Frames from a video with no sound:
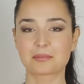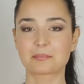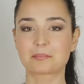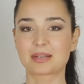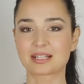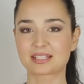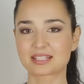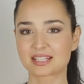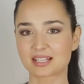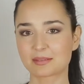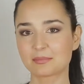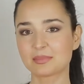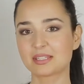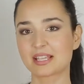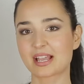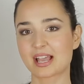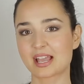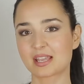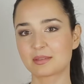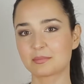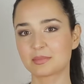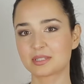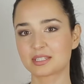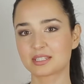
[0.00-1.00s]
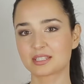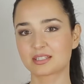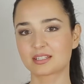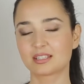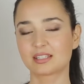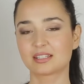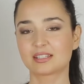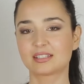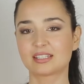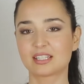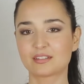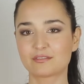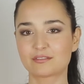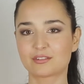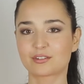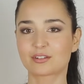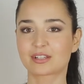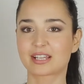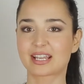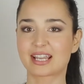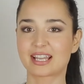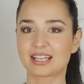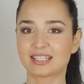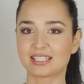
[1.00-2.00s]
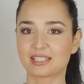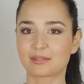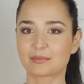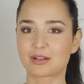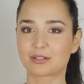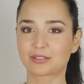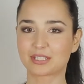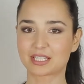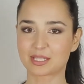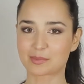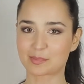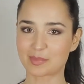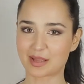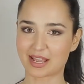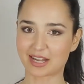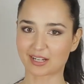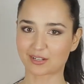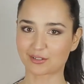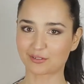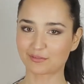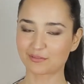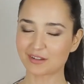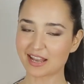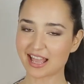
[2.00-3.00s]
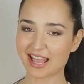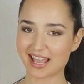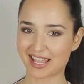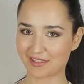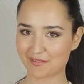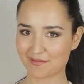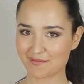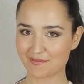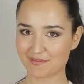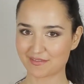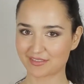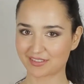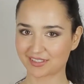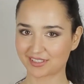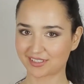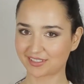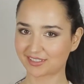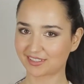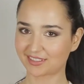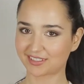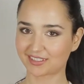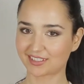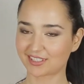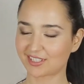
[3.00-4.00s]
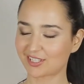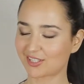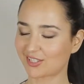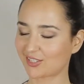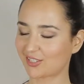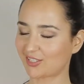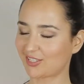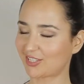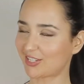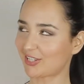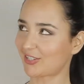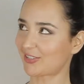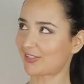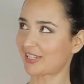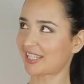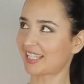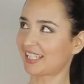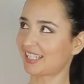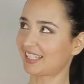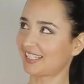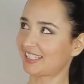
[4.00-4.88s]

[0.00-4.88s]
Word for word: but sometimes they forget about the spark of life joy.